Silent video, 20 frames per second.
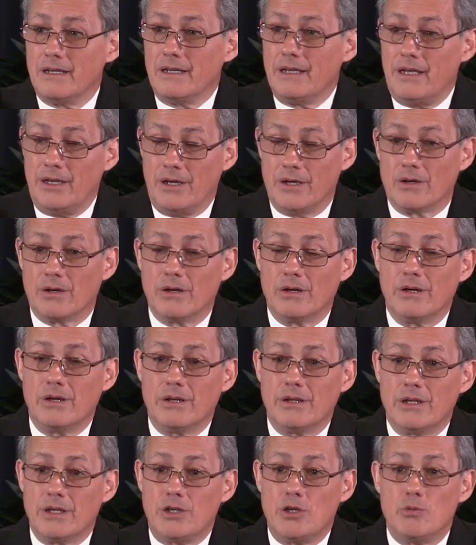here
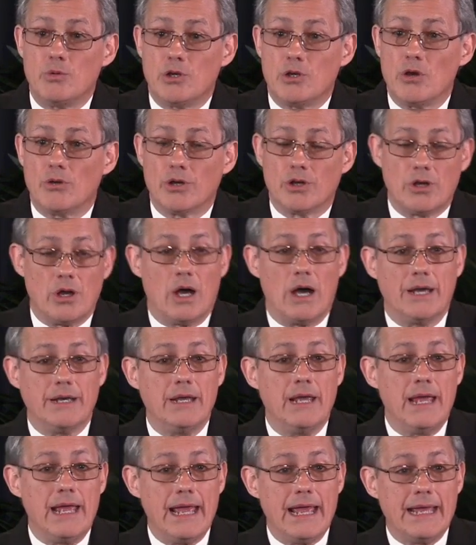that you would go to
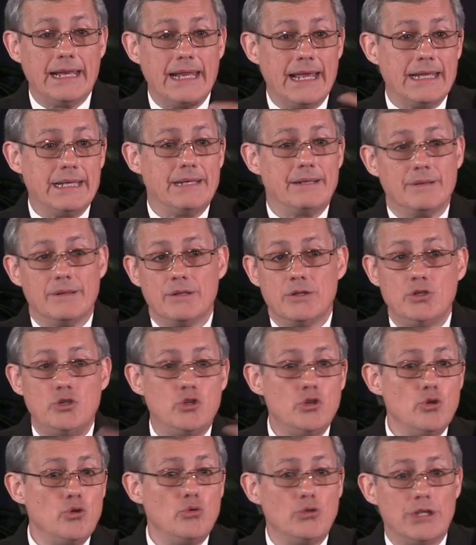God and, and
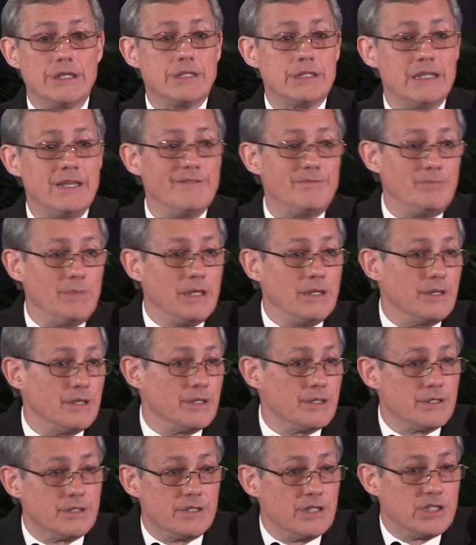do this, give me
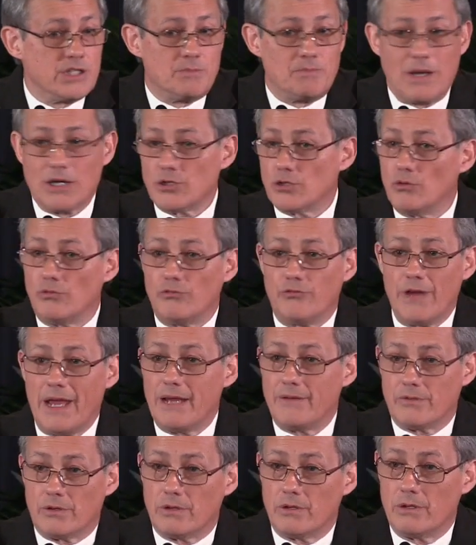this, this special
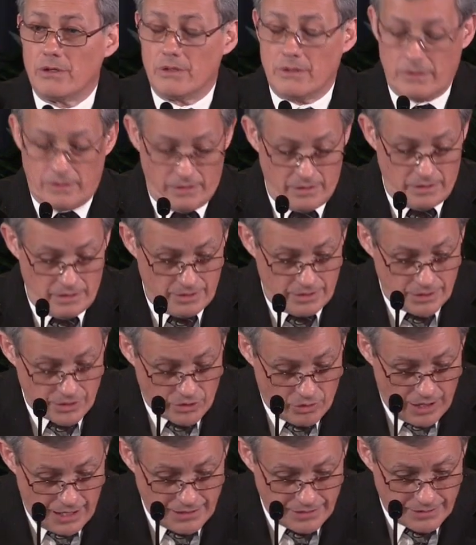favor, this
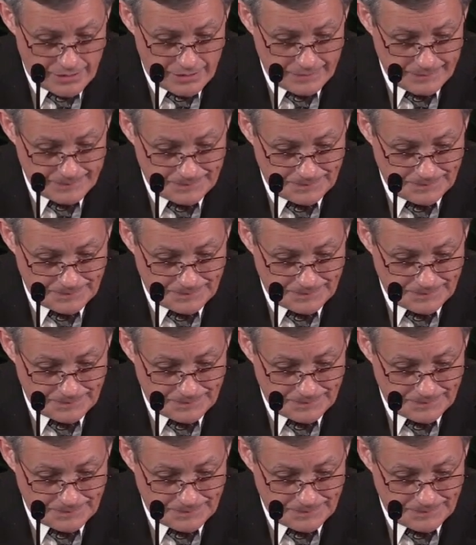grace.